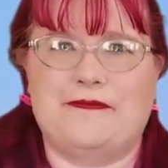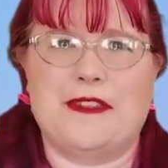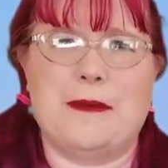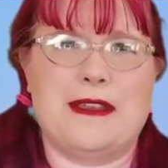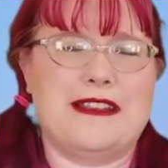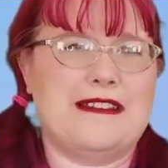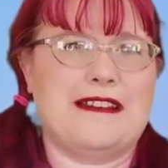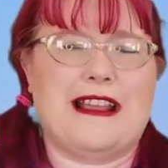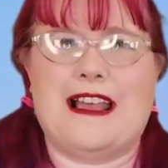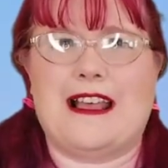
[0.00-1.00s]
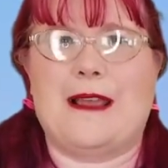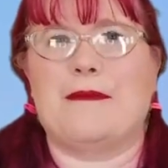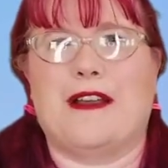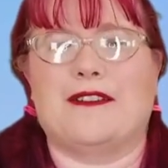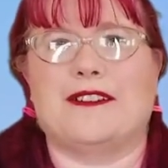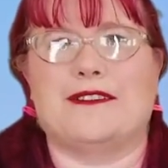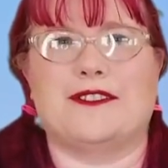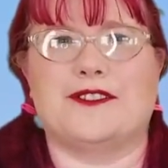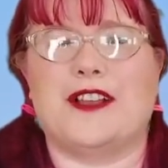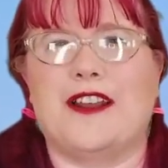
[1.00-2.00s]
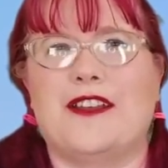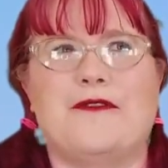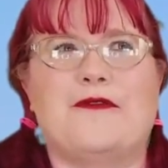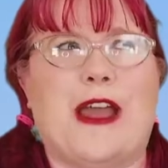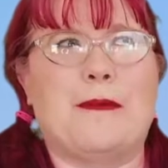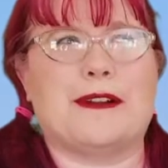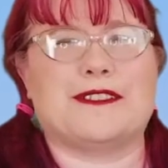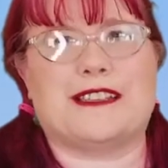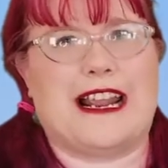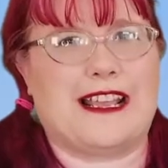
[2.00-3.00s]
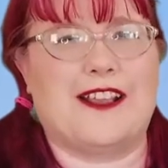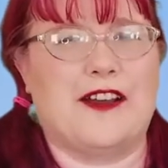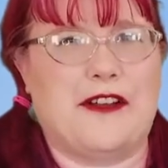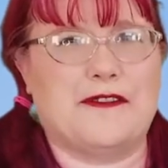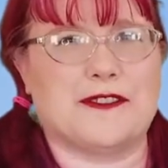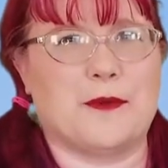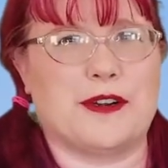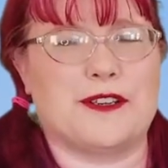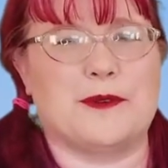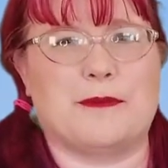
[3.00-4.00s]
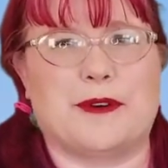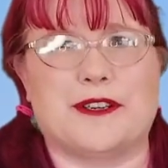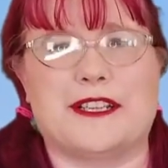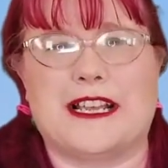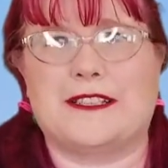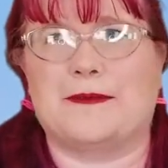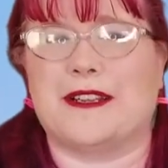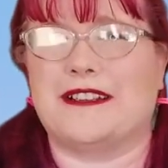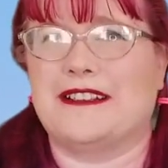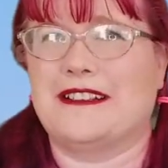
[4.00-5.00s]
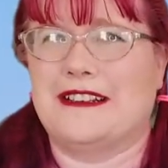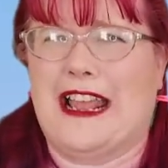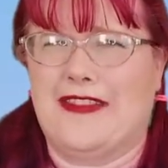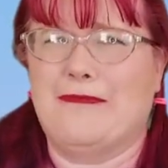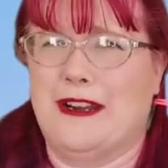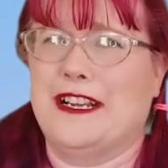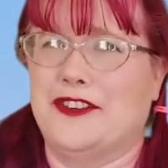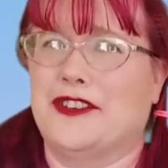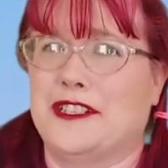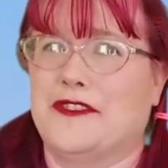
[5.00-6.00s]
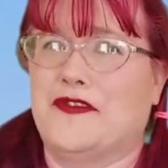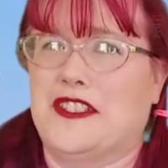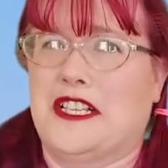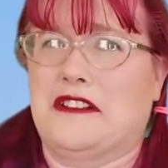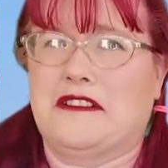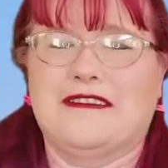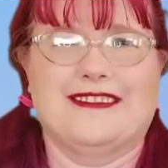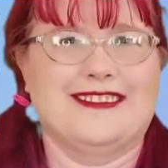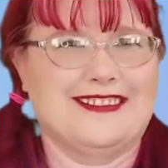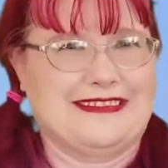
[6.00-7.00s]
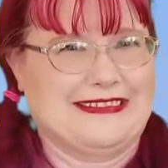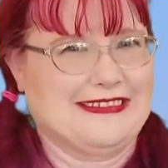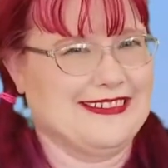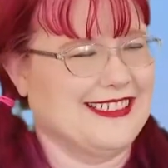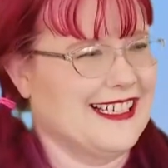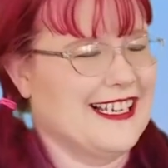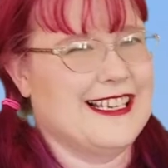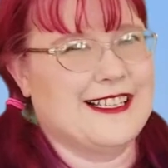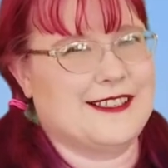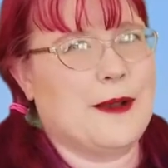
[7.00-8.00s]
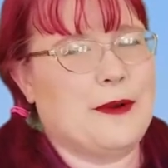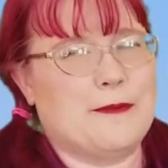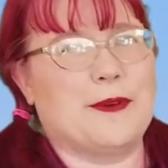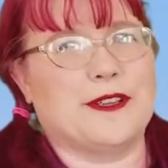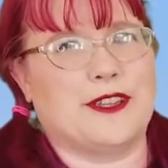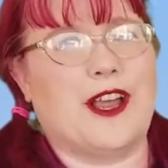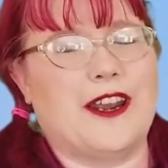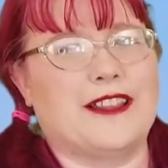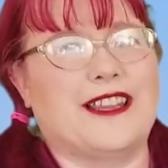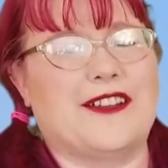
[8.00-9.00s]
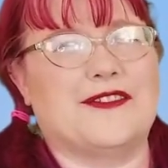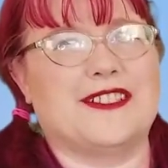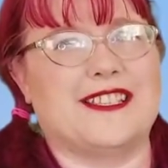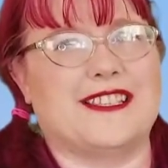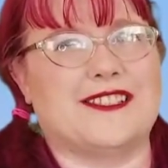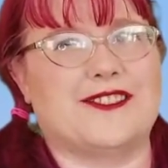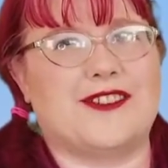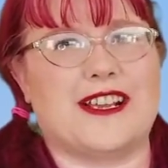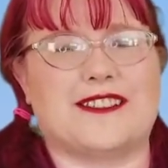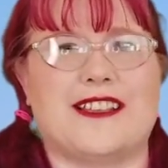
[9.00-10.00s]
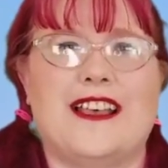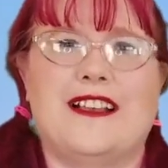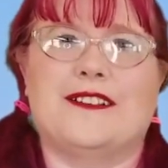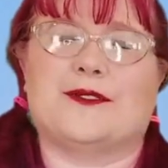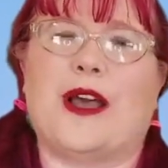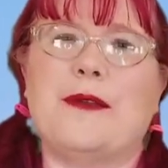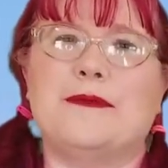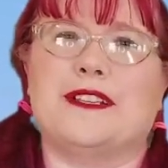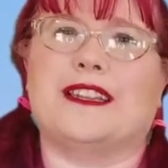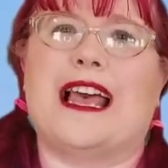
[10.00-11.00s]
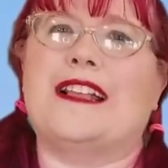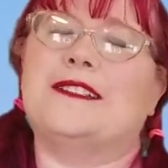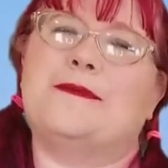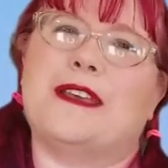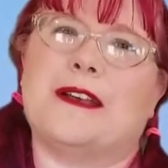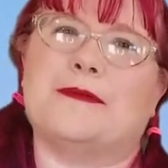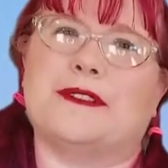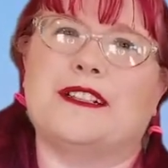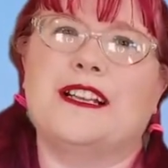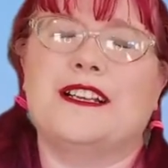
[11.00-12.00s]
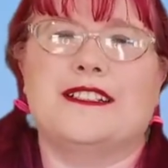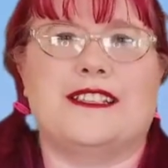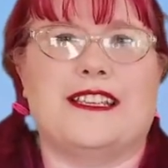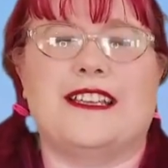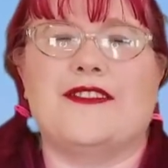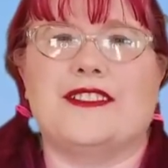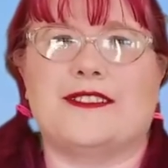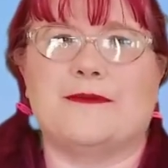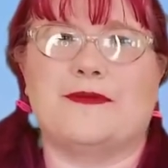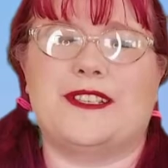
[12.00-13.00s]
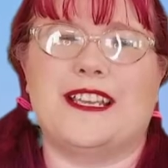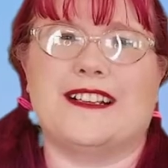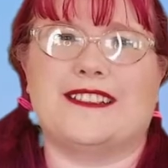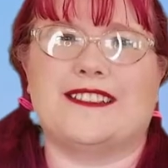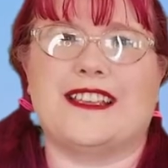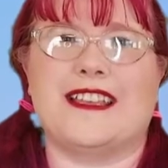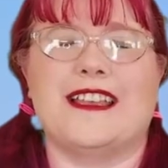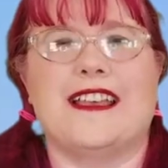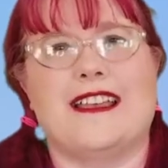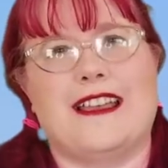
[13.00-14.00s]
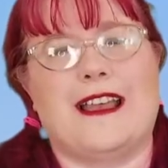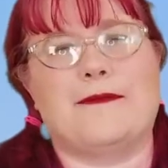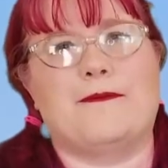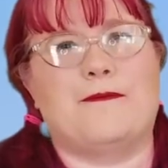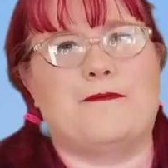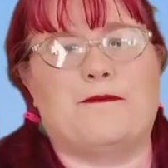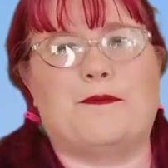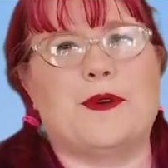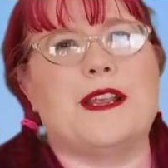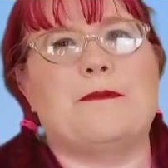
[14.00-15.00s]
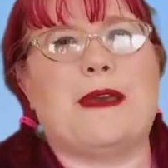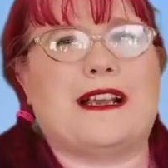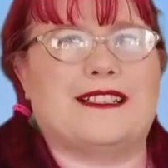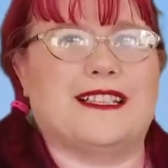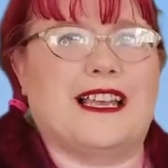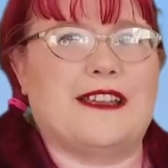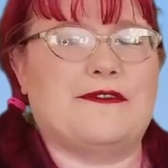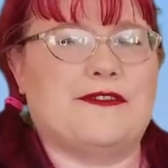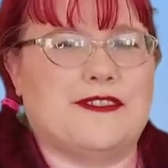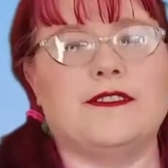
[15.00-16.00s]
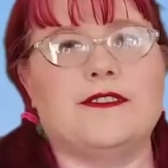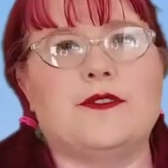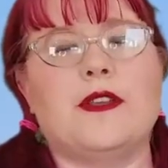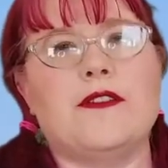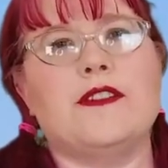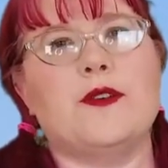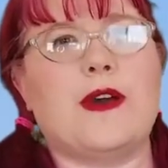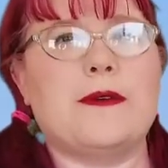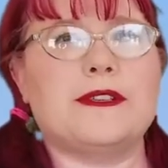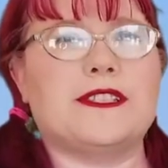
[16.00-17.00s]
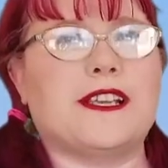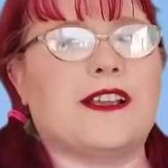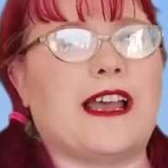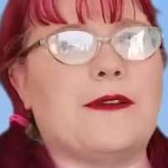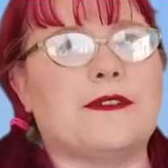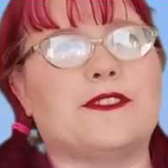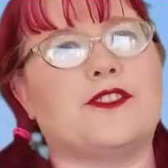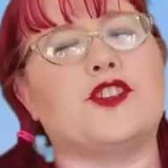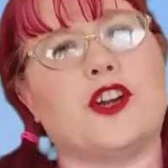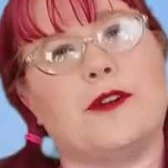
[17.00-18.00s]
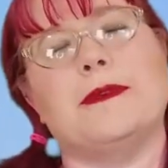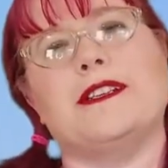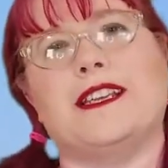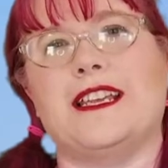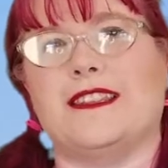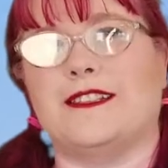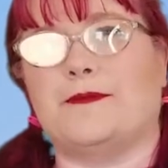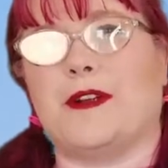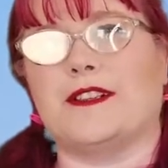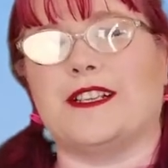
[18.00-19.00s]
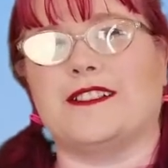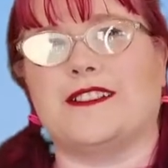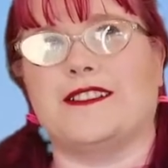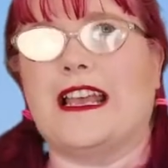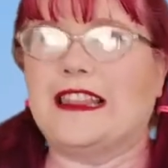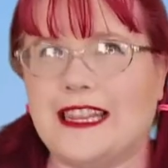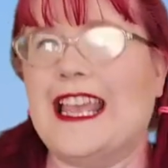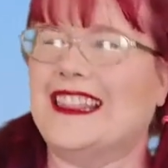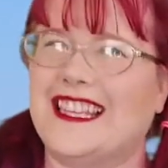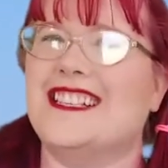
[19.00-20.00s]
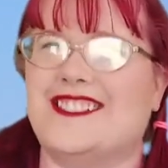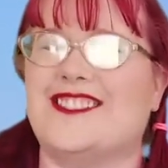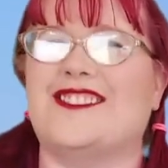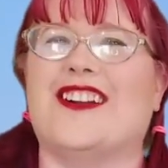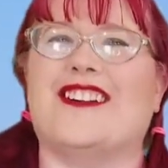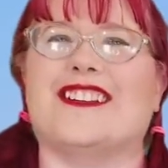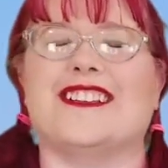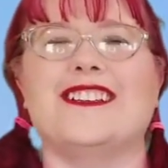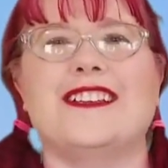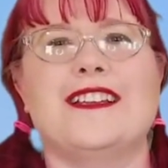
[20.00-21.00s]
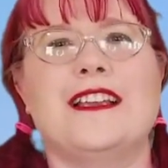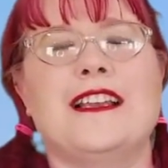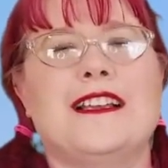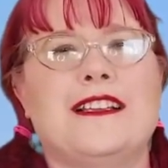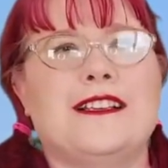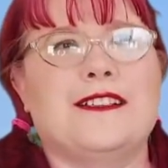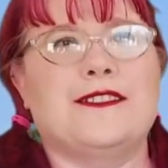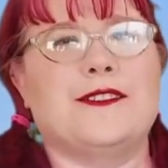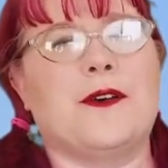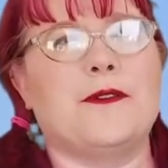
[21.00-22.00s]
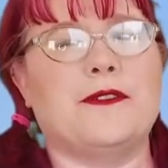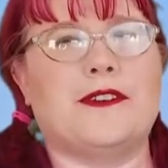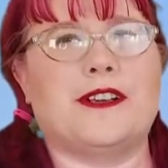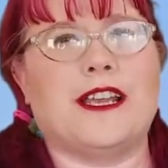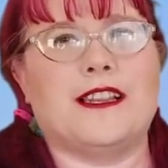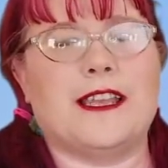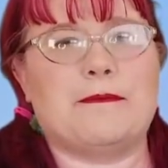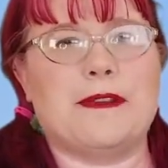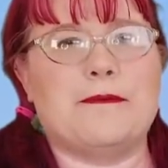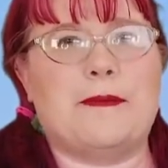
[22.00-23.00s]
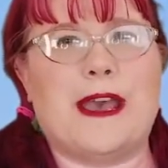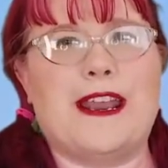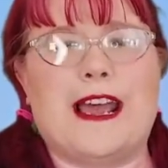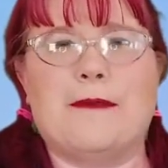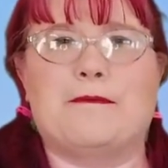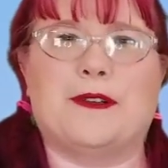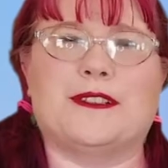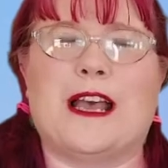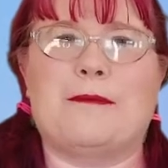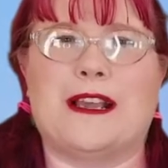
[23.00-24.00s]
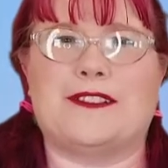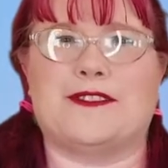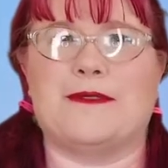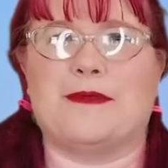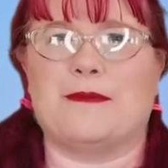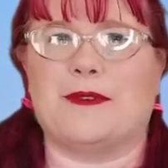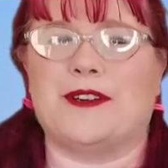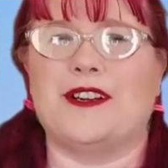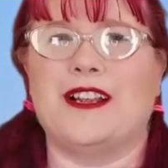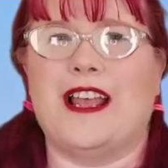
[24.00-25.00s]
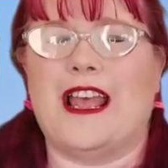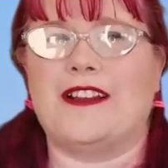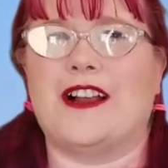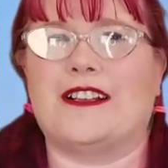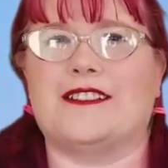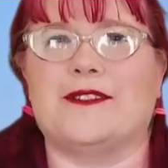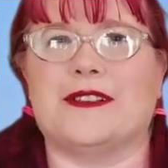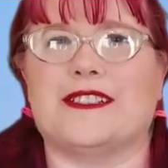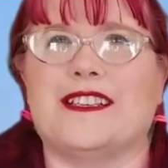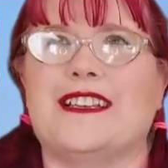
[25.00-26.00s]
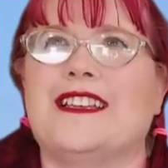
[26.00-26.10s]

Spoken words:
I mean, there's not enough fabric that I can cut off somewhere to do a burn test, but I'm pretty sure it's silk. Someone put a lot of love into this dress, so I'm glad to be able to give it some TLC and bring it back to life. So even though I was sick, I was determined to get this project at least started. So, cuddled up in bed, I pulled out my seam ripper and got to it.